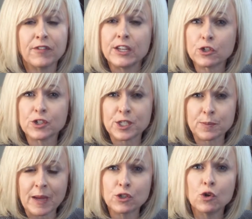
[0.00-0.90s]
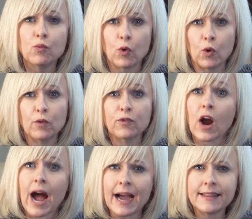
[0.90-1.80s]
features a special rule for
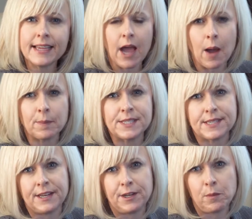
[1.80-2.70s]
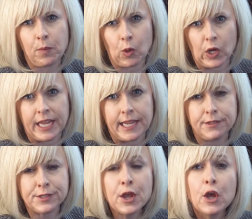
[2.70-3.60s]
highly compensated
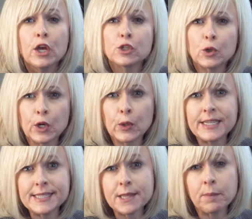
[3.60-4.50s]
employees to increase the